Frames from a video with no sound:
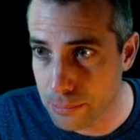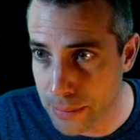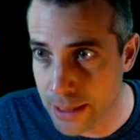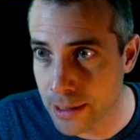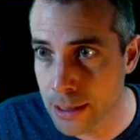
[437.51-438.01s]

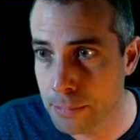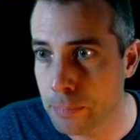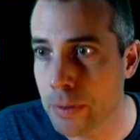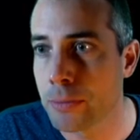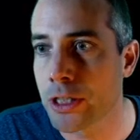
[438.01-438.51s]
mechanism
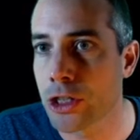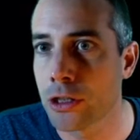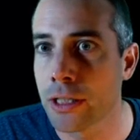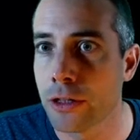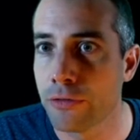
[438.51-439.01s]

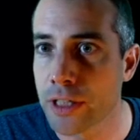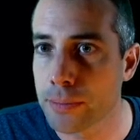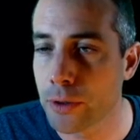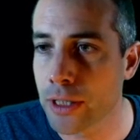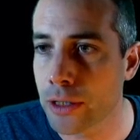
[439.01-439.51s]
implementation and the fixed
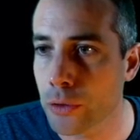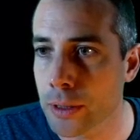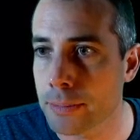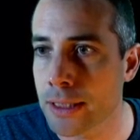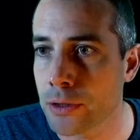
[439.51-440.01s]
point
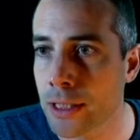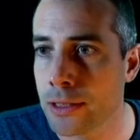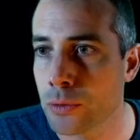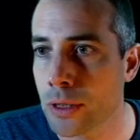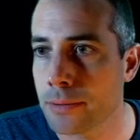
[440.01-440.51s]
algorithm as well.